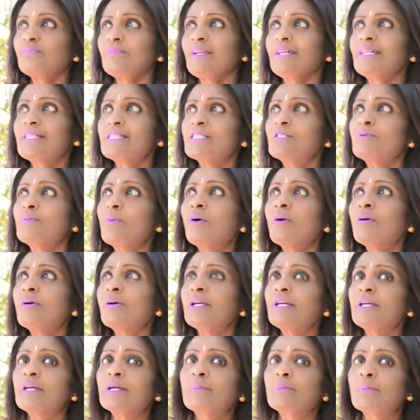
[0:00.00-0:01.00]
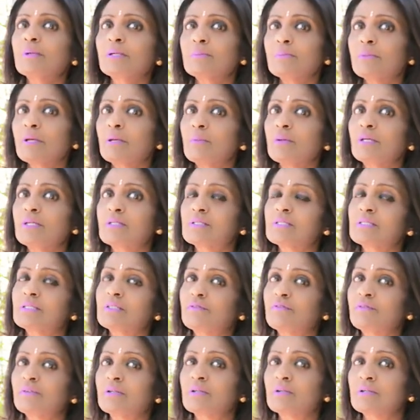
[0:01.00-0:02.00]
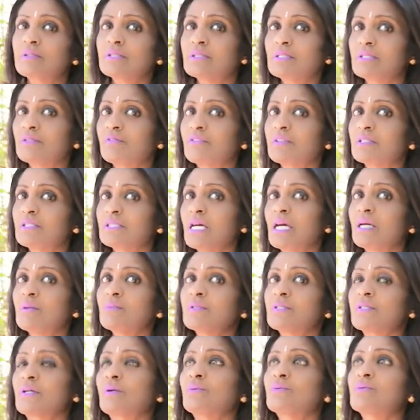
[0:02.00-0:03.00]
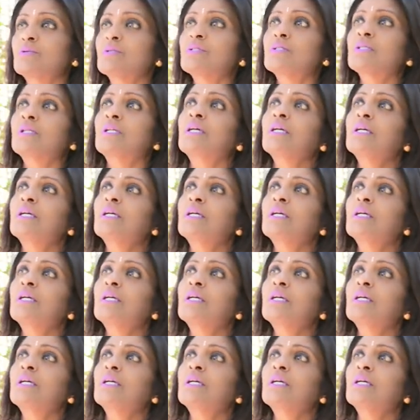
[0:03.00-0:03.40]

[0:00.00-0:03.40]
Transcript: It's tomorrow here, but maybe it's different on different time zones